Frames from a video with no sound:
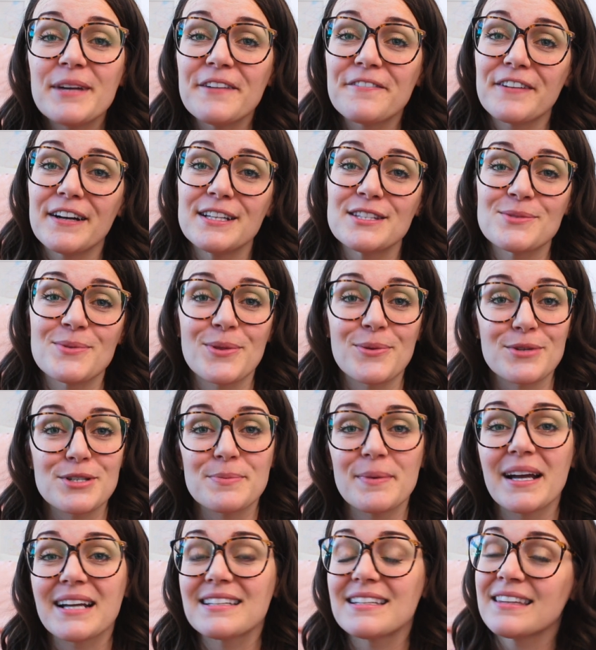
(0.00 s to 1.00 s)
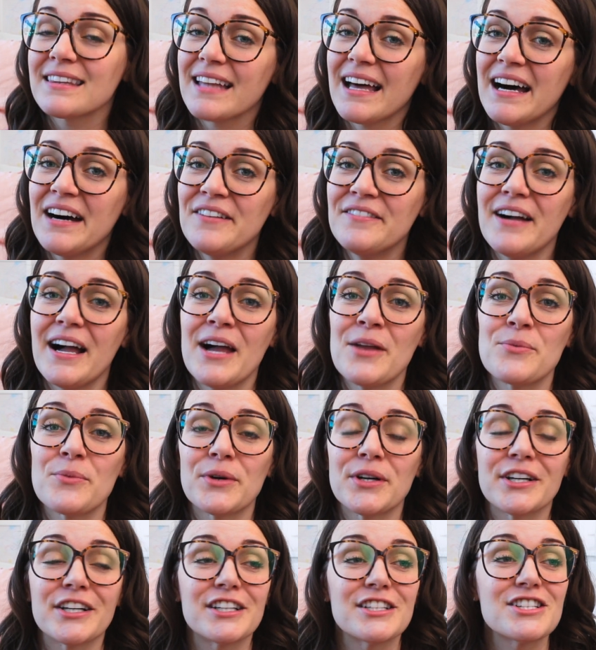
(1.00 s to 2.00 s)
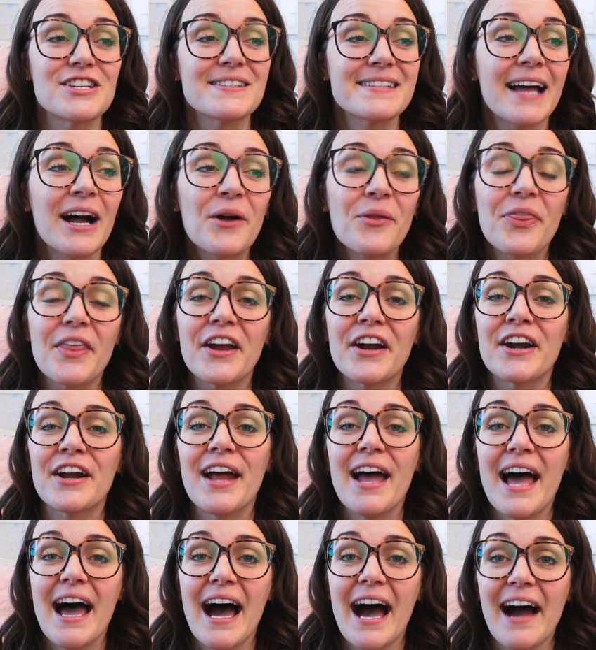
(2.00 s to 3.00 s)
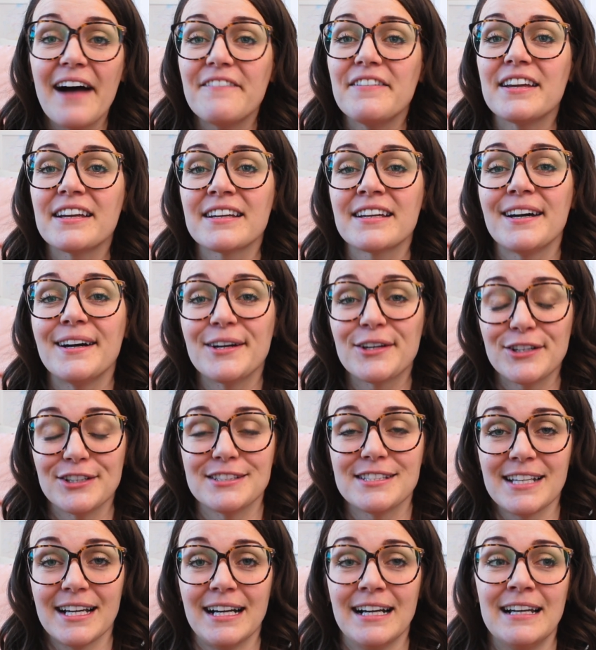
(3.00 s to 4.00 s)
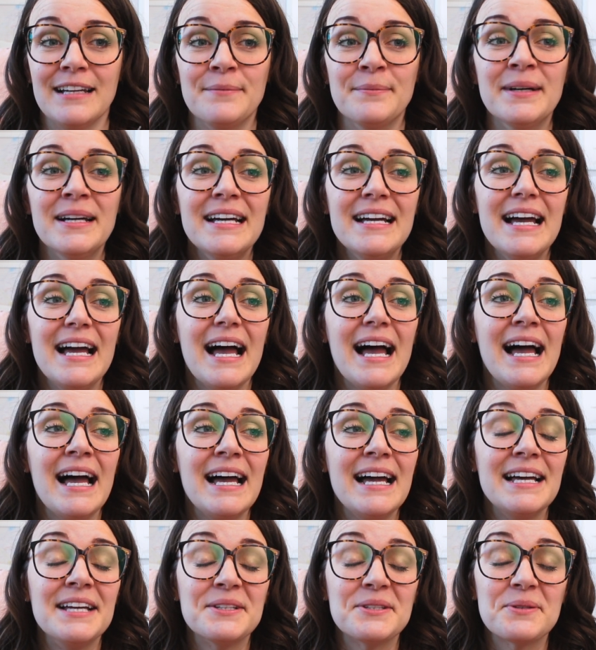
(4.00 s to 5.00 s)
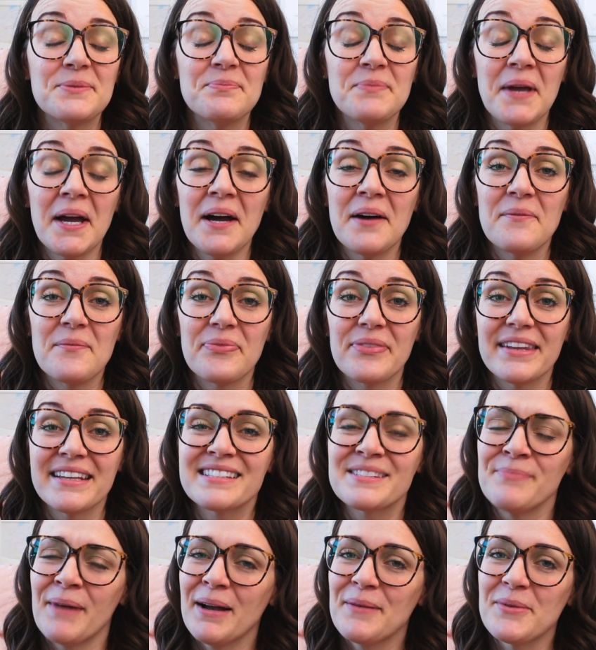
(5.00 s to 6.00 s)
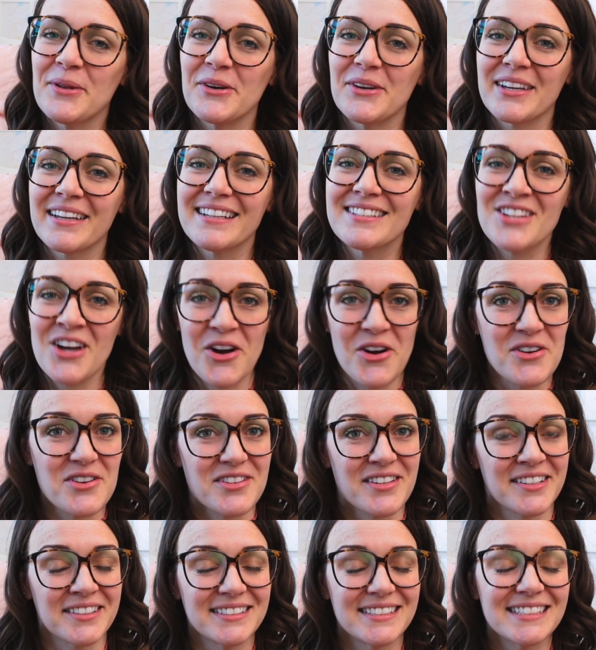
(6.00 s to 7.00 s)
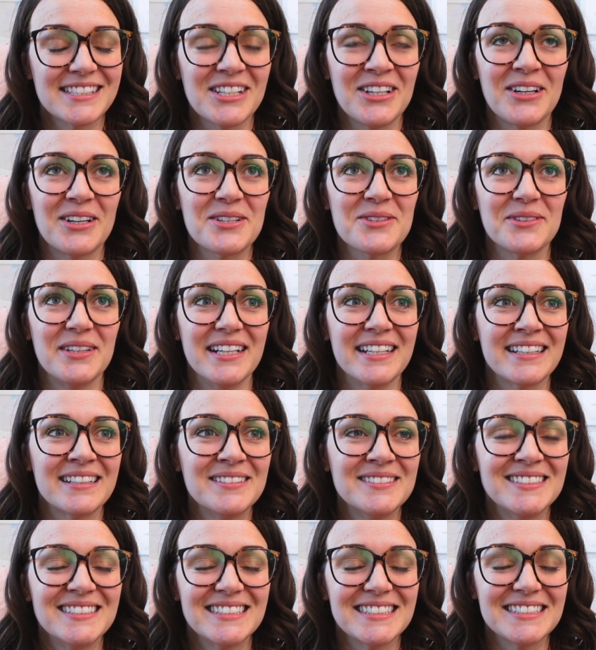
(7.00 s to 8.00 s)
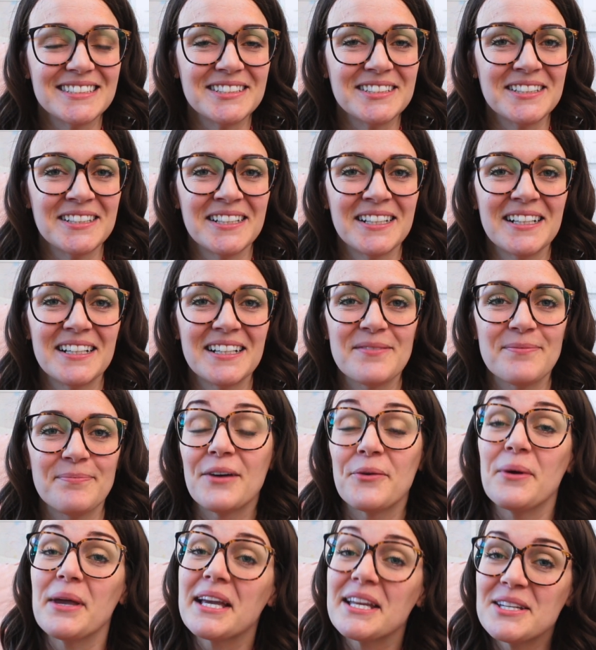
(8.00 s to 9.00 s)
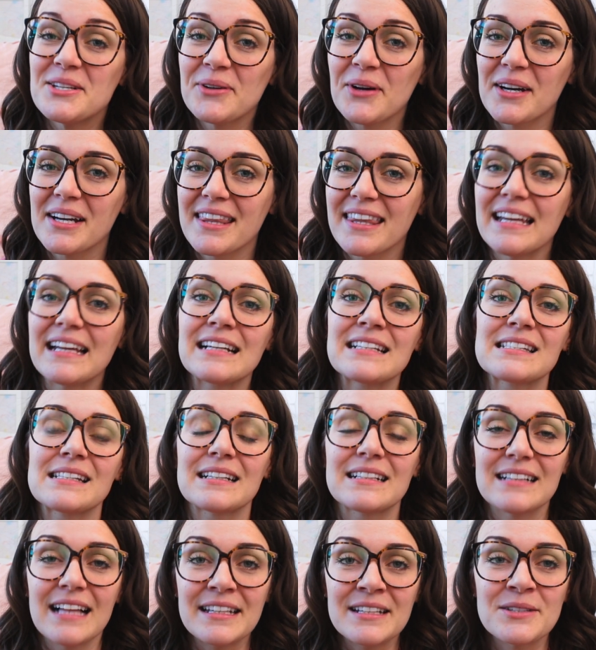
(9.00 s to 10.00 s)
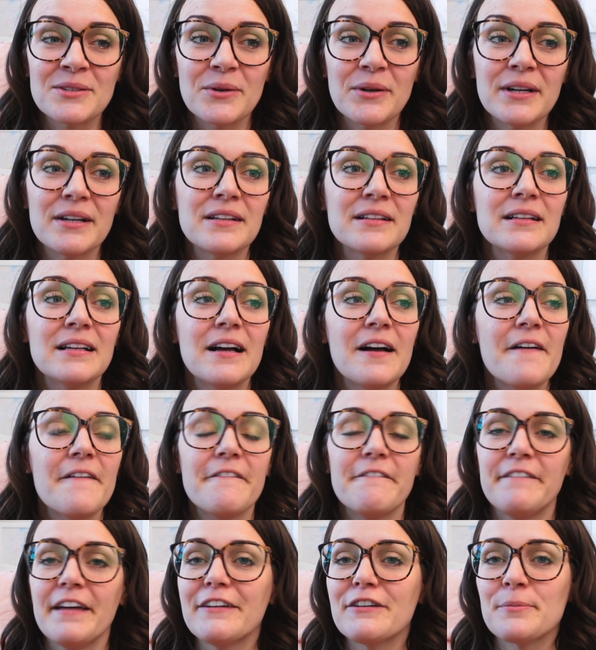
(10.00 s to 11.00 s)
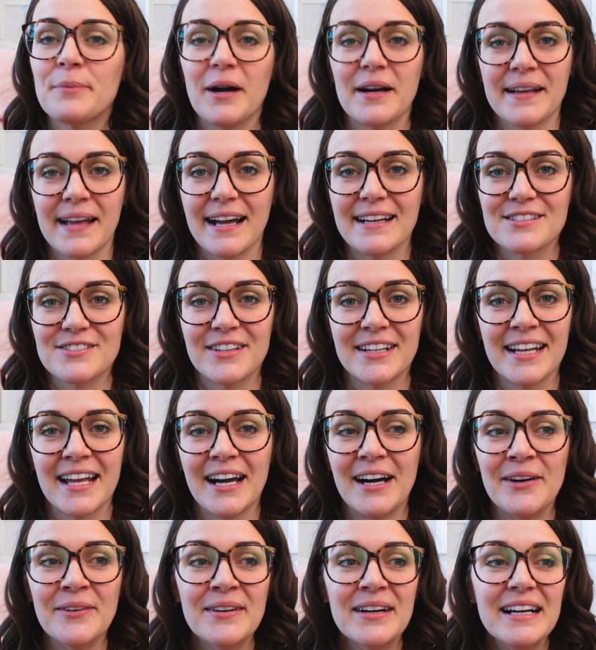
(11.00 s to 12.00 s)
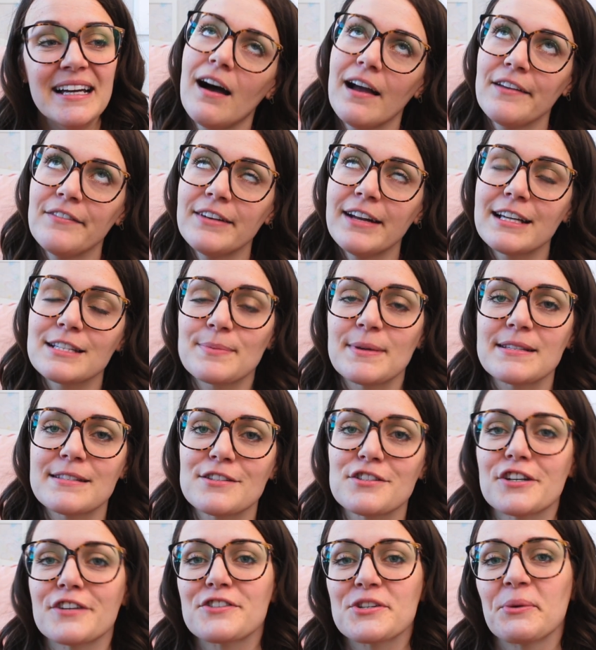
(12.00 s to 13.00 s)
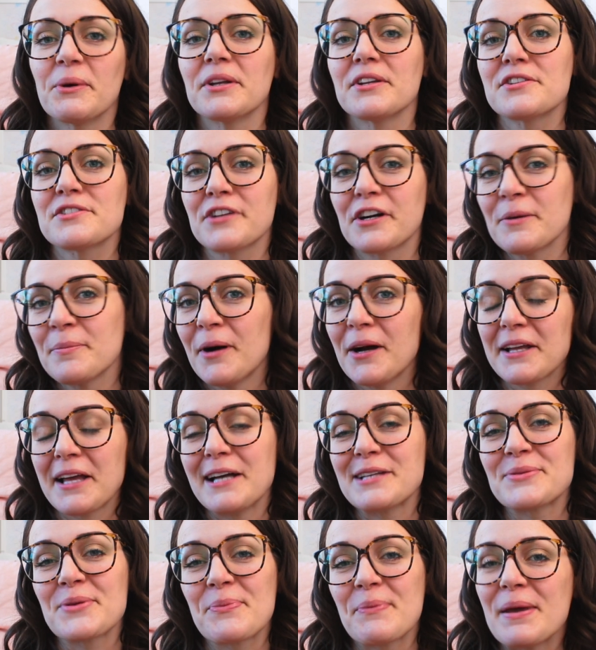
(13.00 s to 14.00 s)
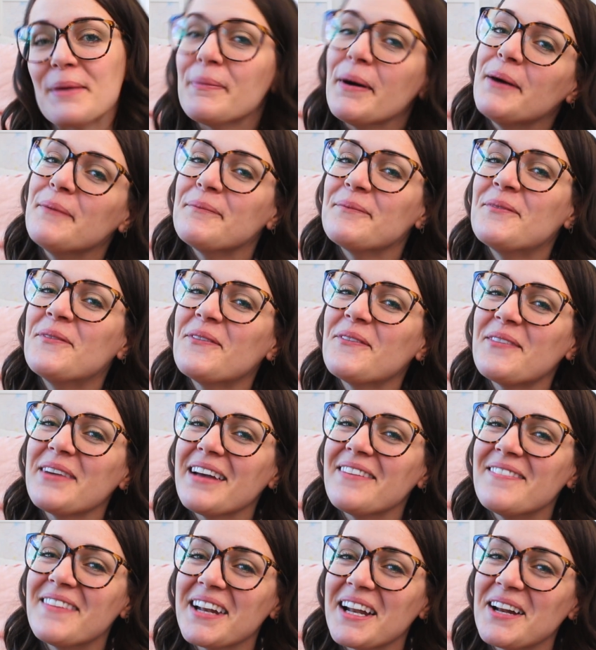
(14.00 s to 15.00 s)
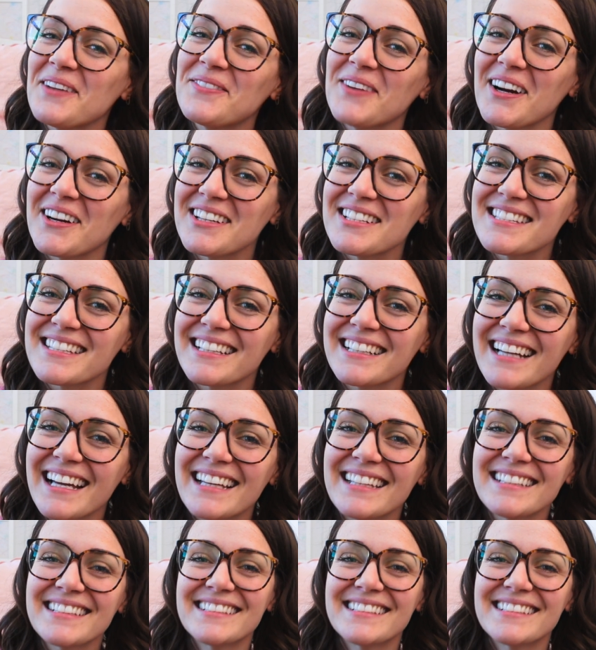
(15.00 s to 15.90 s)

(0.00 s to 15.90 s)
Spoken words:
friends with respect and love and we're just out there having a good time. And yeah, it's mind-blowing. It's hard. It's a hard one. Ooh. We Can Do Hard Things, Glennon Doyle, favorite podcast right now. I even asked my sister if she wanted to start a podcast with me, but we haven't made any progress there yet.